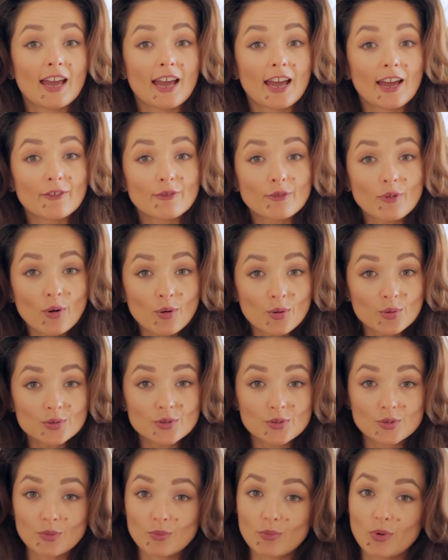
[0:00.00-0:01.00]
have
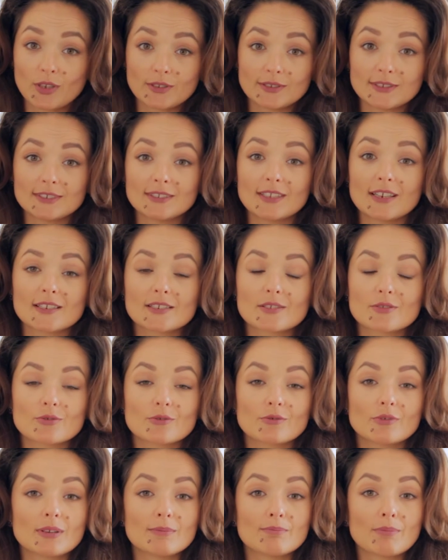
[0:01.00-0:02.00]
also wanted us
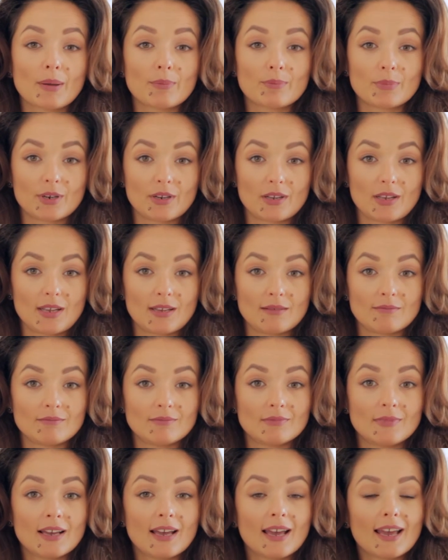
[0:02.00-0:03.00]
to remember
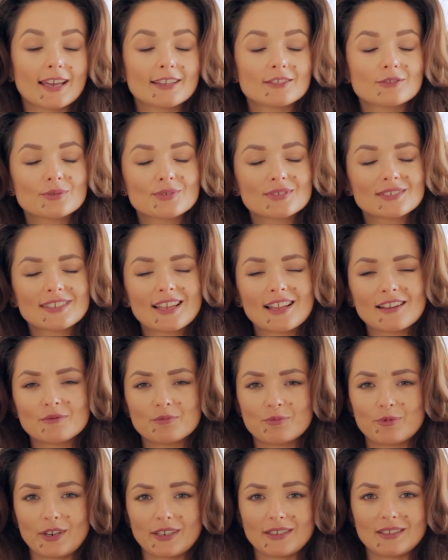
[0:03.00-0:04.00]
him and to
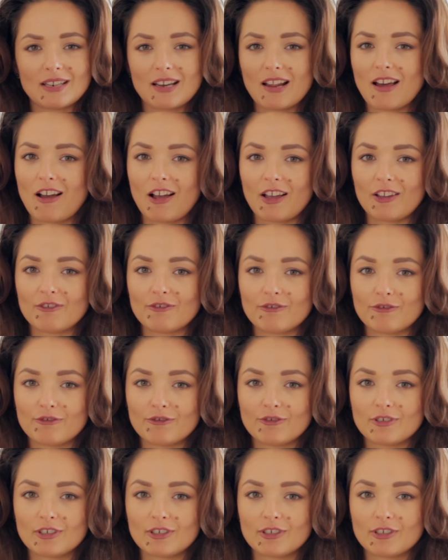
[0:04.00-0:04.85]
celebrate life.